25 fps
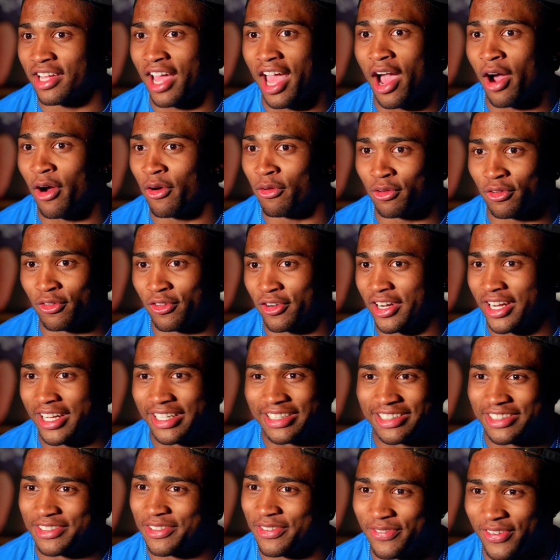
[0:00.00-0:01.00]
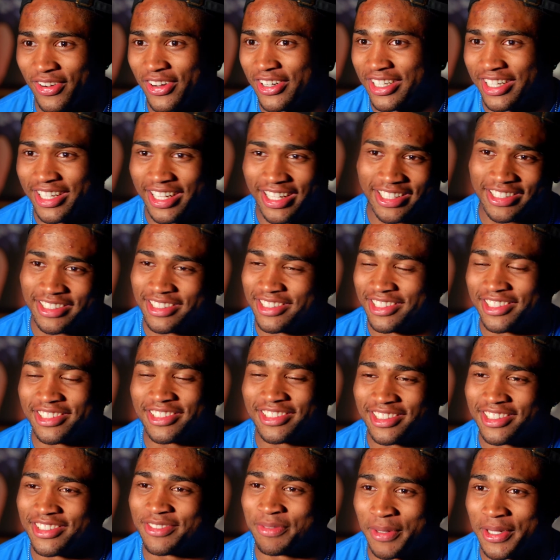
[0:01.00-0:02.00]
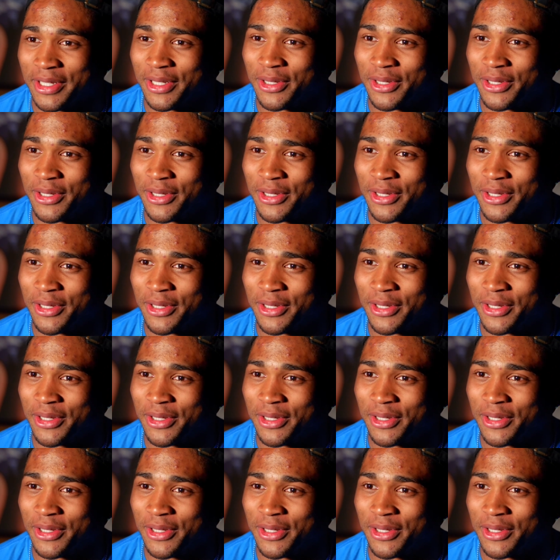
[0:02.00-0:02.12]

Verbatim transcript: outrageous funny hits. It's pretty